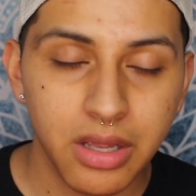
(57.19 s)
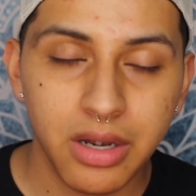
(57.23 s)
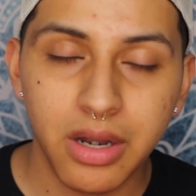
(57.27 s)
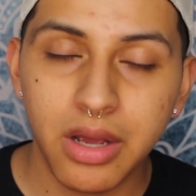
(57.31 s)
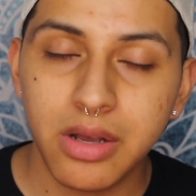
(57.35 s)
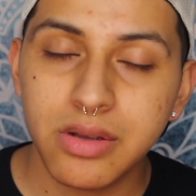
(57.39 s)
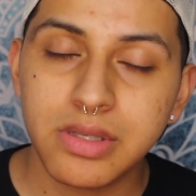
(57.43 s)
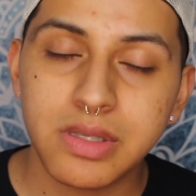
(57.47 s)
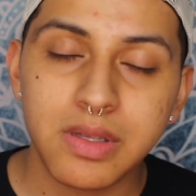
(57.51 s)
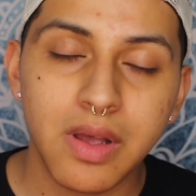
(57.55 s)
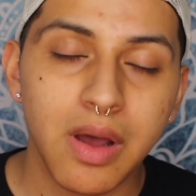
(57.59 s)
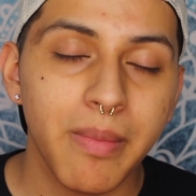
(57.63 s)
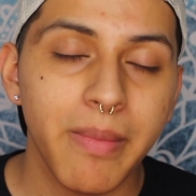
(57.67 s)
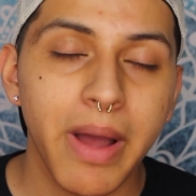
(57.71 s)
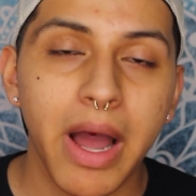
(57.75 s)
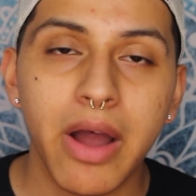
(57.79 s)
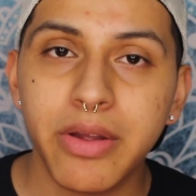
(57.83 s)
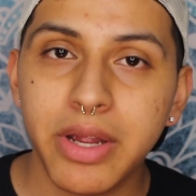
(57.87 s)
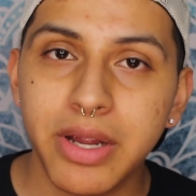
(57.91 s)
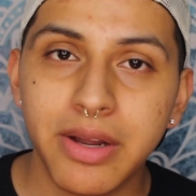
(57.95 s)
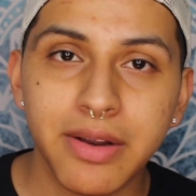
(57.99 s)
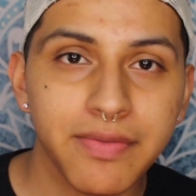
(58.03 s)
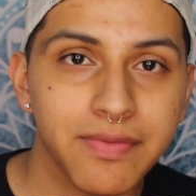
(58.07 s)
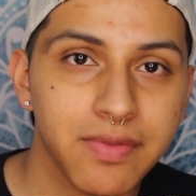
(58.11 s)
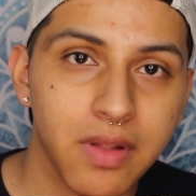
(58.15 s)
You know, so I'm
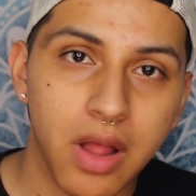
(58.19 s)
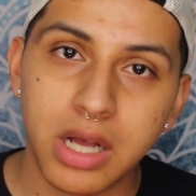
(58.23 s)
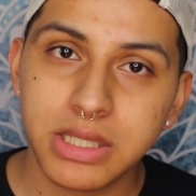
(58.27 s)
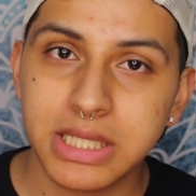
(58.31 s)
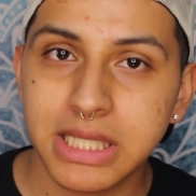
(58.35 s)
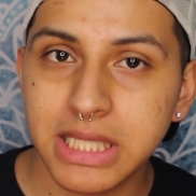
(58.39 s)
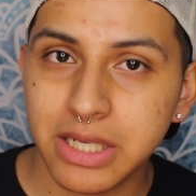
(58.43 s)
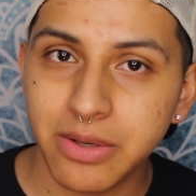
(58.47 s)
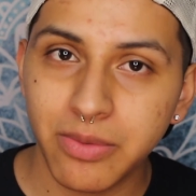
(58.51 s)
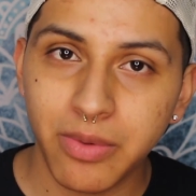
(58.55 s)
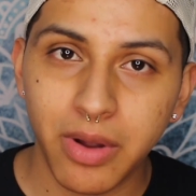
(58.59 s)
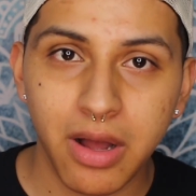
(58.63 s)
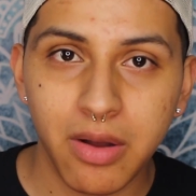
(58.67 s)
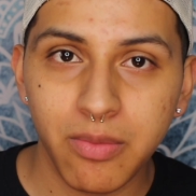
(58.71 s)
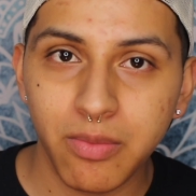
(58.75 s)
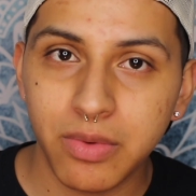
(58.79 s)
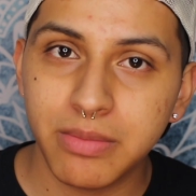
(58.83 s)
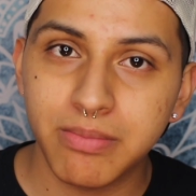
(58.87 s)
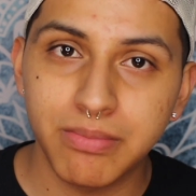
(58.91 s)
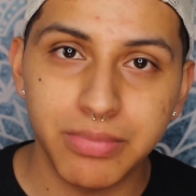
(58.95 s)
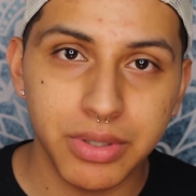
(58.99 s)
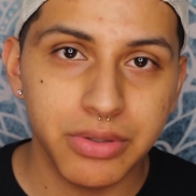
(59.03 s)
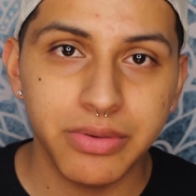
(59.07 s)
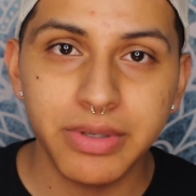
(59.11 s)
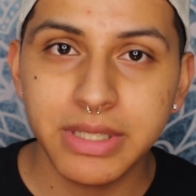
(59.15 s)
out here flossing around
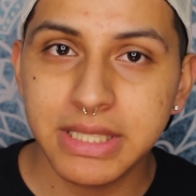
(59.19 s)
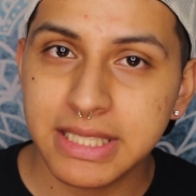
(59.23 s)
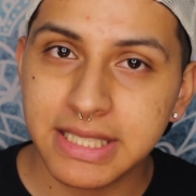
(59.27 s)
with Boo